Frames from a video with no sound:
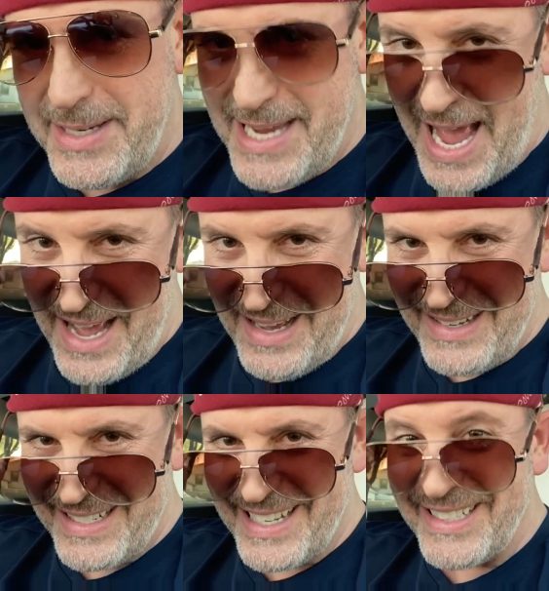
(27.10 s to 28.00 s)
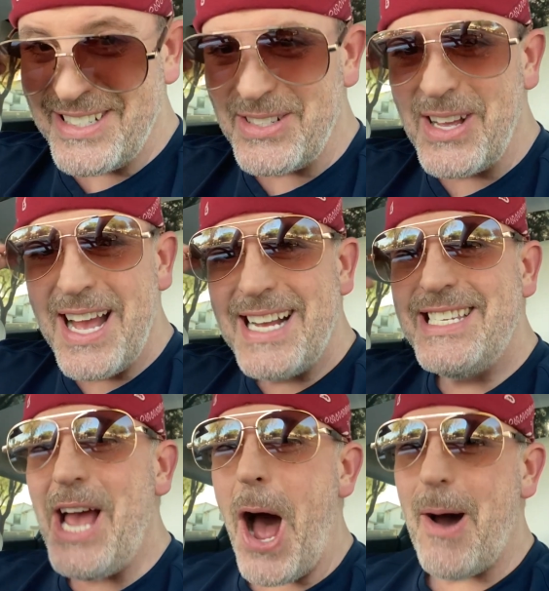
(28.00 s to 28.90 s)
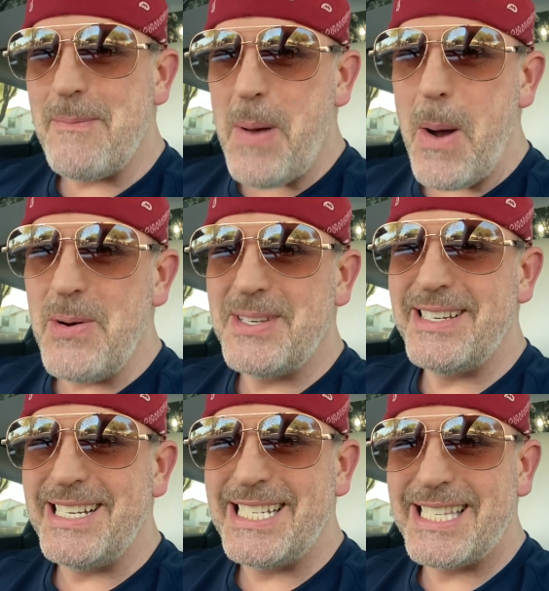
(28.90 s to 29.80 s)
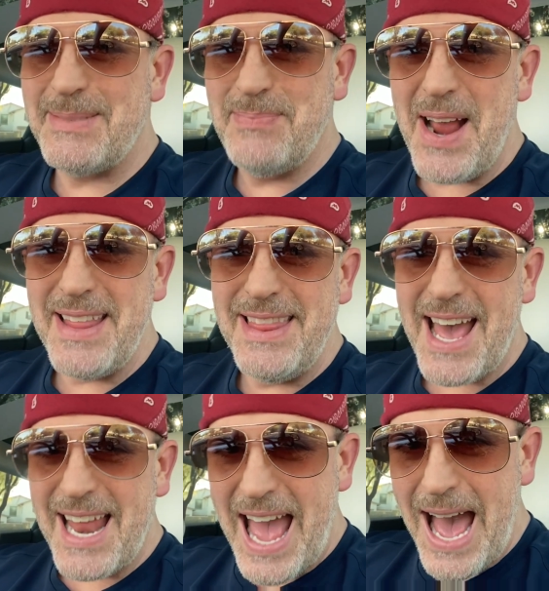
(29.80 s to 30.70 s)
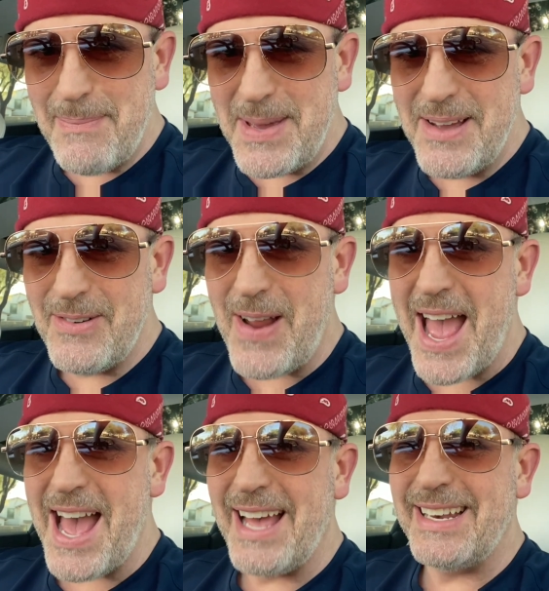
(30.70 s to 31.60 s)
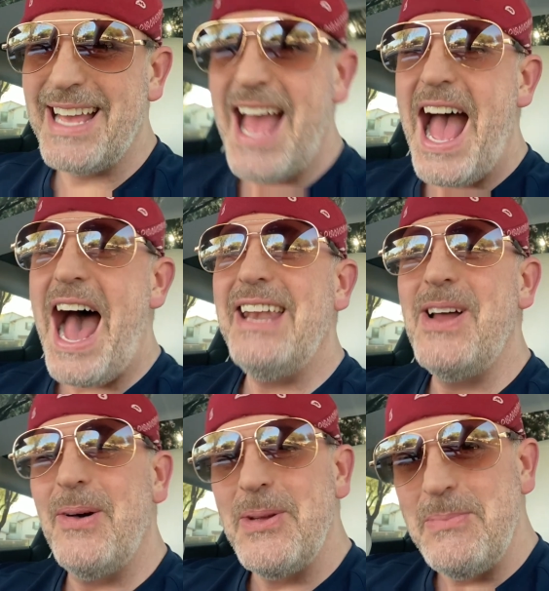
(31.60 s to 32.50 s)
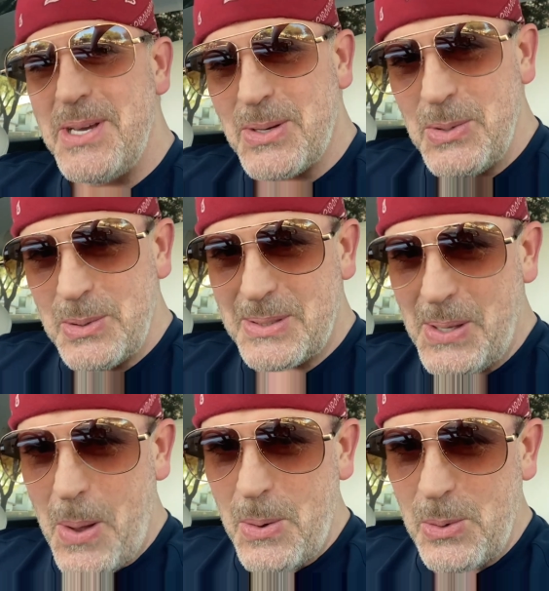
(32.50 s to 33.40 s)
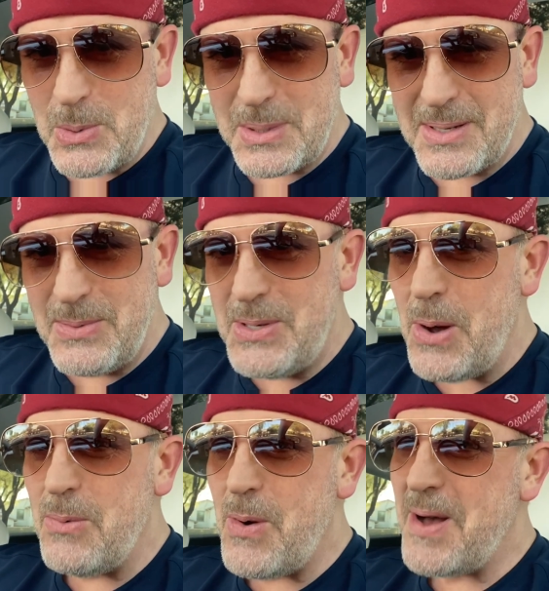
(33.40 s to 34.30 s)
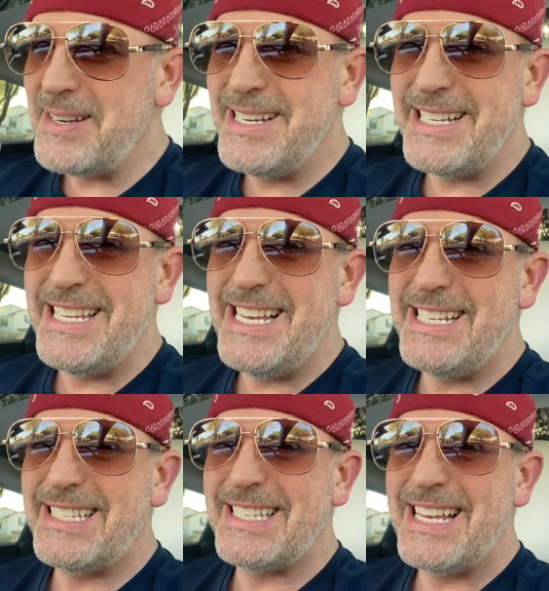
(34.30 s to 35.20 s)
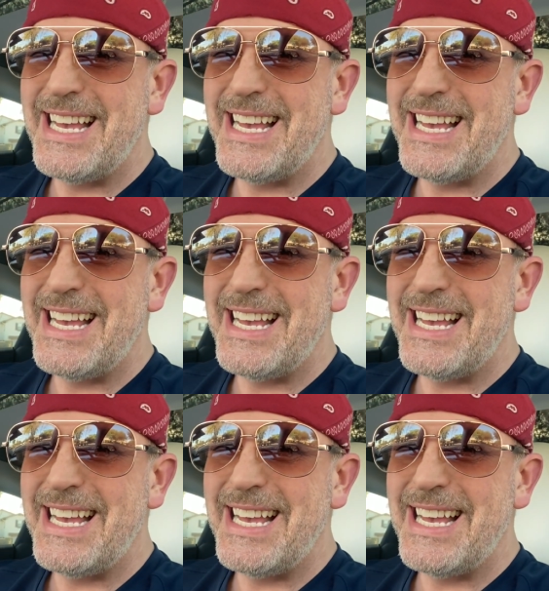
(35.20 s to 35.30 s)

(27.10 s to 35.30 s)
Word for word: down. A little Jar of Poetry, spreading that happy around. I know there'll be cool souls who don't want none of this.